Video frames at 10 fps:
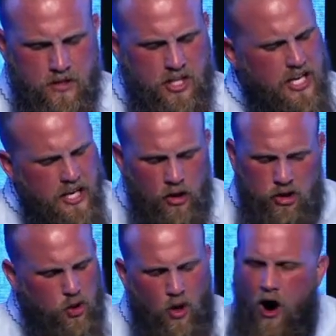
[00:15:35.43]
to
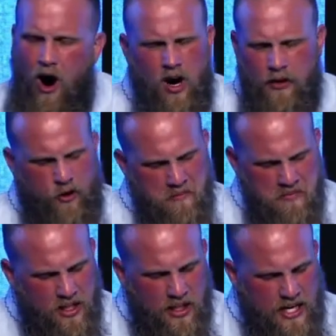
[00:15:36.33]
yield to a heart of
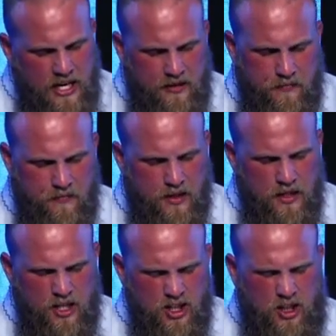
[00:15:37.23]
humility,
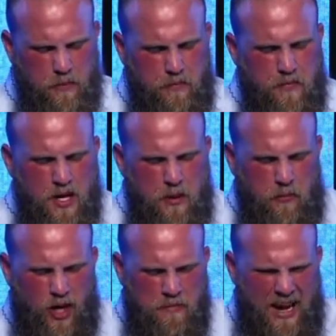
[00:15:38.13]
to
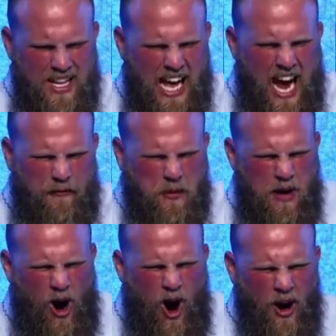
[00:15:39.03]
put my life and
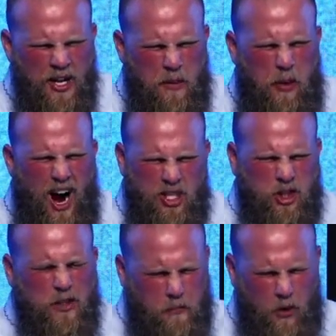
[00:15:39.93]
my heart in a
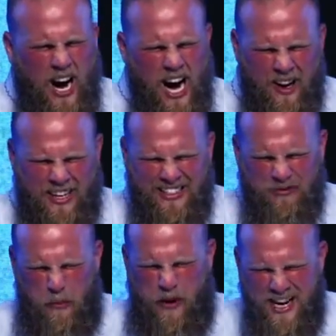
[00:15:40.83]
posture of prayer
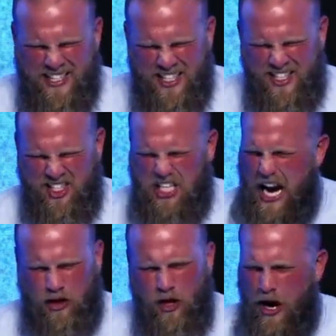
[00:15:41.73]
and repentance and
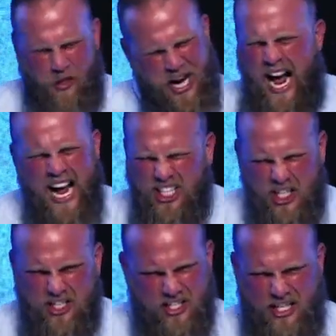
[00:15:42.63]
sackcloth and
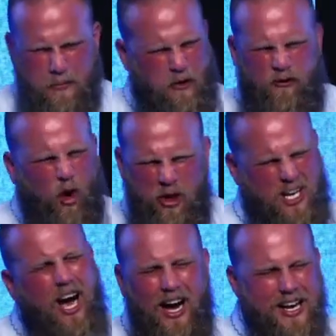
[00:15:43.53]
ashes and get before the
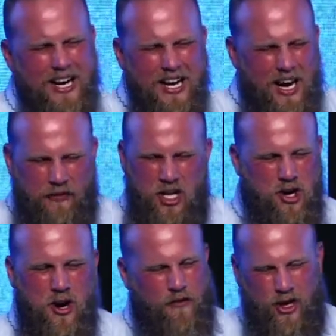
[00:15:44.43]
God of the
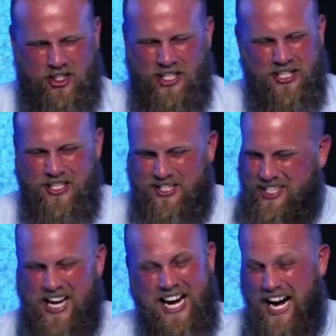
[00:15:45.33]
universe and
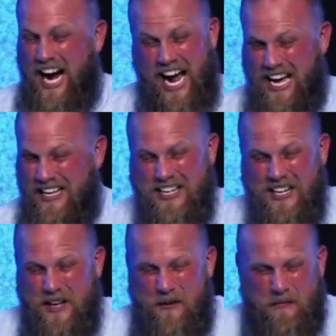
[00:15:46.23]
say, God, I,
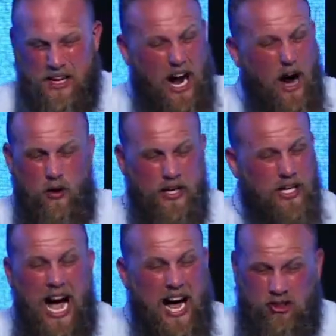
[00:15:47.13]
I
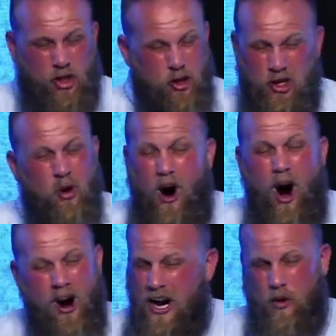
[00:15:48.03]
realize who you
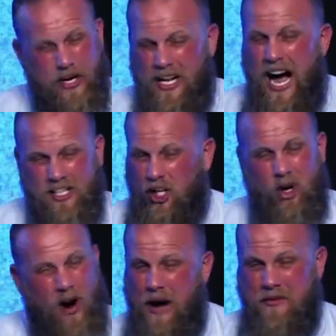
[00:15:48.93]
are and I realize
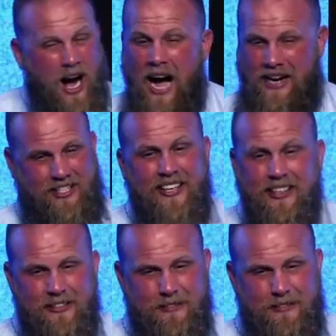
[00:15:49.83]
who I'm not.